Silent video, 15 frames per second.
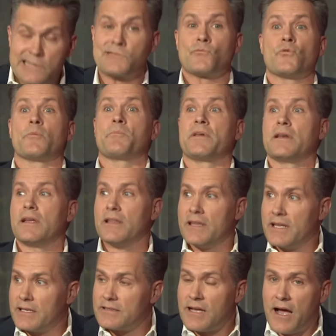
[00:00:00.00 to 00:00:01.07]
ass whooping in
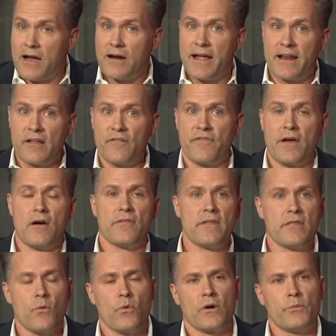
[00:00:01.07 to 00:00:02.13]
the entire NFL
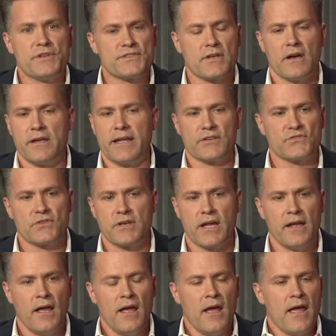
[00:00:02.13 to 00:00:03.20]
than the one we saw
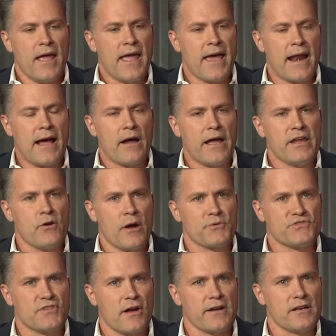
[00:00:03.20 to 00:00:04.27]
yesterday. And I, you know, I
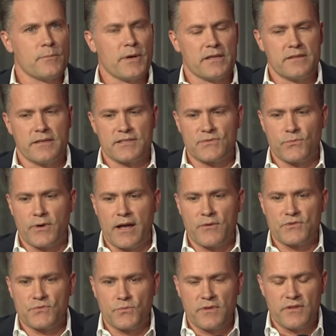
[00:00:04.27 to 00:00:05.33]
was talking about this when I
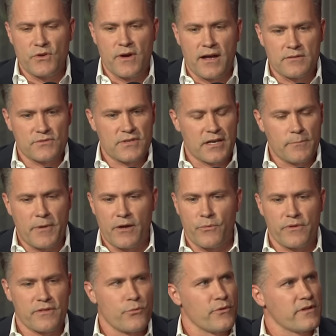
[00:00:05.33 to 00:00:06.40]
was with you guys. I was talking about
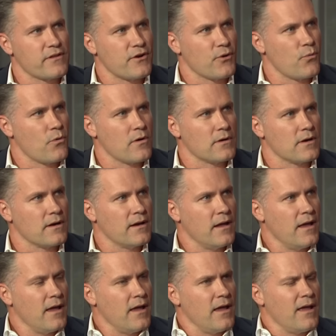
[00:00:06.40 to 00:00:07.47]
with, with Kurt Warner.
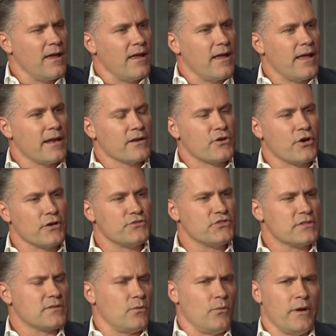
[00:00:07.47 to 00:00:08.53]
And Kurt
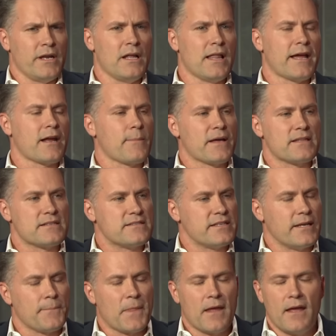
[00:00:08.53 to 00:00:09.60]
just, what do you like about this
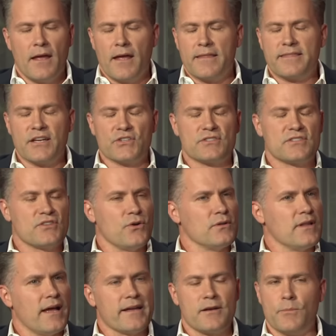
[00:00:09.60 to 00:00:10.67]
team? They're so
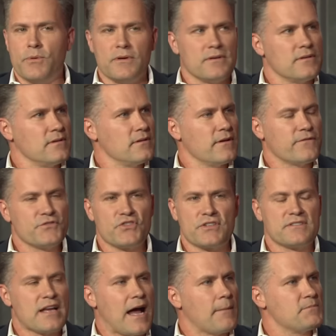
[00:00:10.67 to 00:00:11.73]
likable,
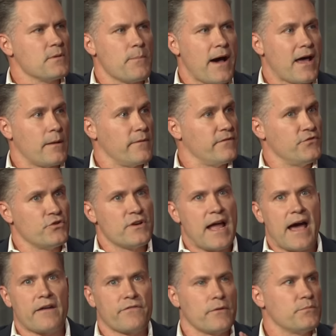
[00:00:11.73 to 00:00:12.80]
just top to bottom. If you're
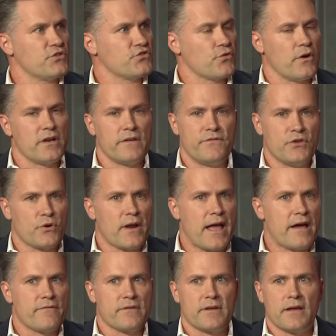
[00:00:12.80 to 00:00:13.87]
not from Detroit, if you don't
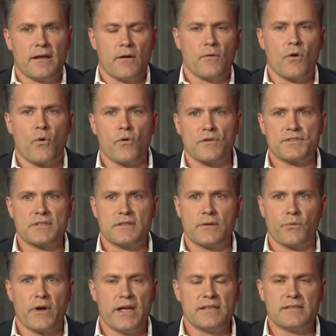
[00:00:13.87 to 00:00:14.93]
have a, a horse in
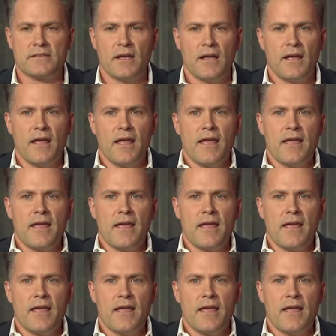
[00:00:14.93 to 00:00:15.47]
the race,